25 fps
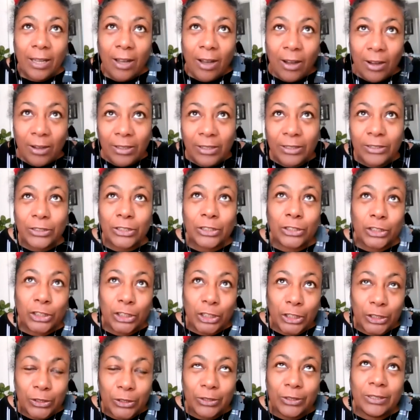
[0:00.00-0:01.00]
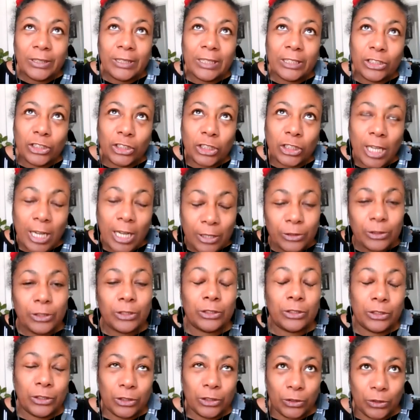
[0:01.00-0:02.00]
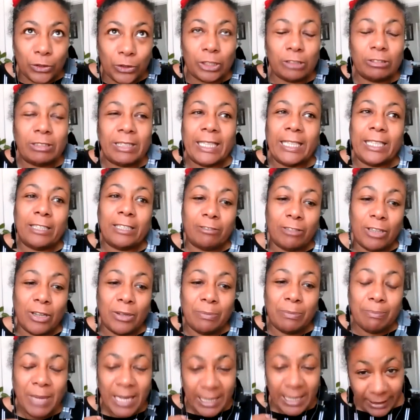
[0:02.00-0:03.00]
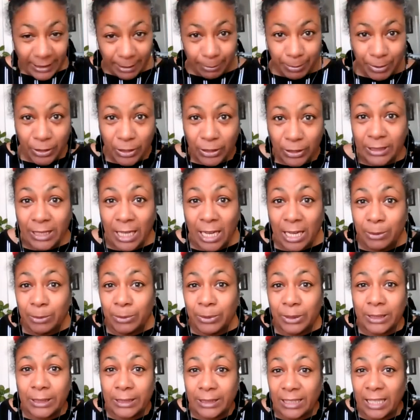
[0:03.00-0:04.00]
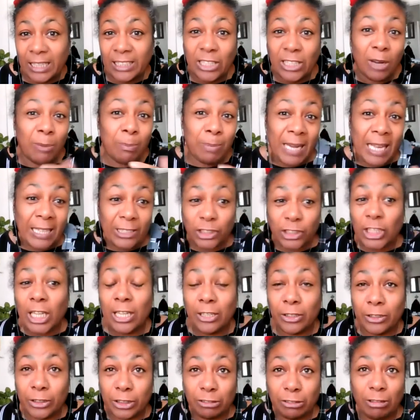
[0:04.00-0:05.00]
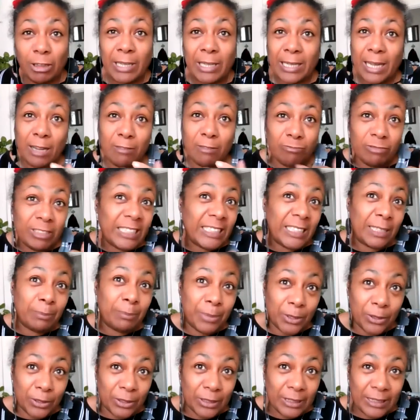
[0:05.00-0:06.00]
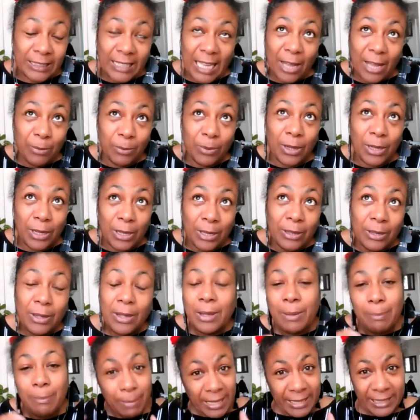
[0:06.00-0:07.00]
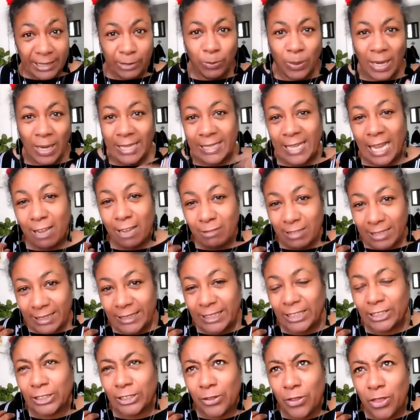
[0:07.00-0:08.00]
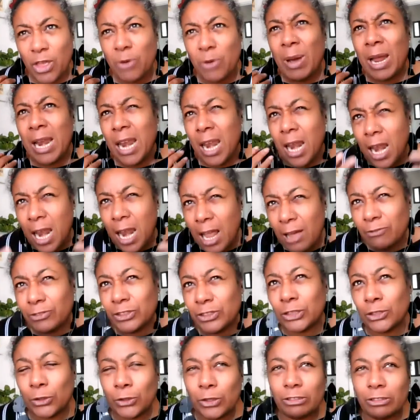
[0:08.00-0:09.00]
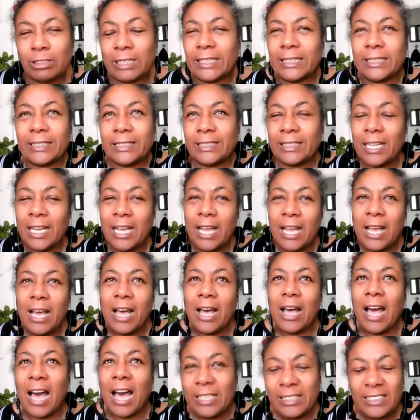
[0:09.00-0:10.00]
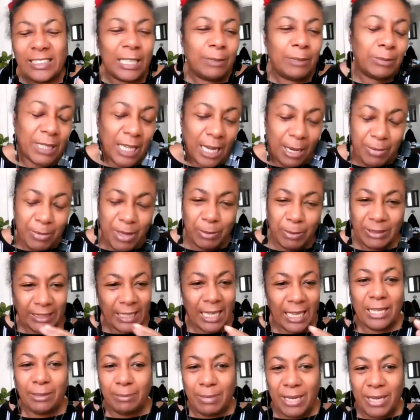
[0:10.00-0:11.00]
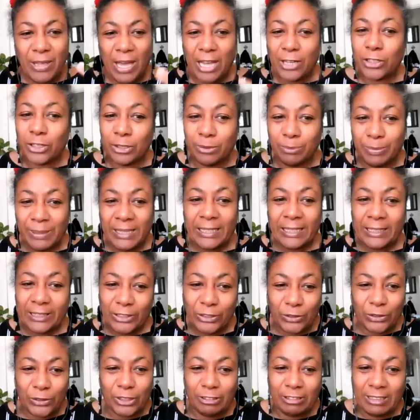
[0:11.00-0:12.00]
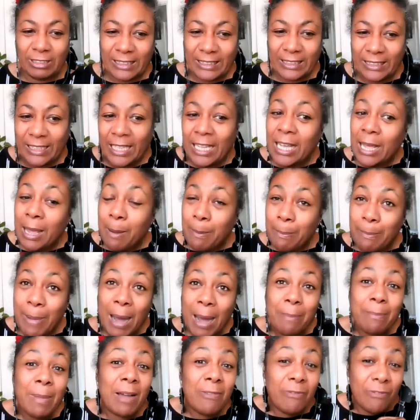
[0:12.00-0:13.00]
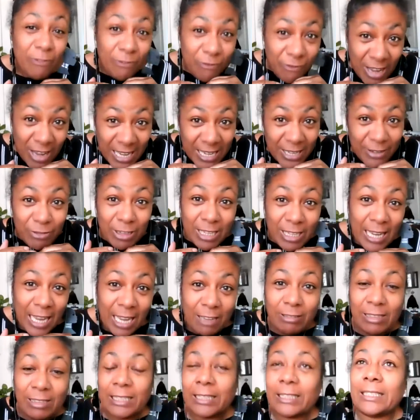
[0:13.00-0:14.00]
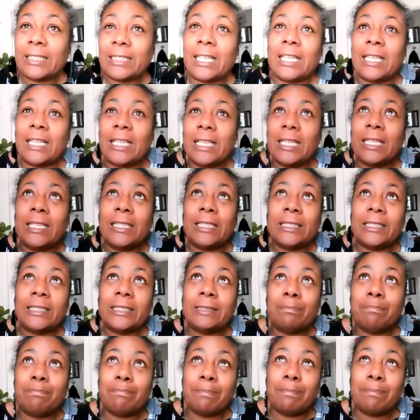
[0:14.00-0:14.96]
hard to choose a childhood story hero, mainly because I was a young black child growing up reading books that were mainly white characters. And though I love stories, at the same time, they were telling me that I couldn't be in stories. But my favourite character is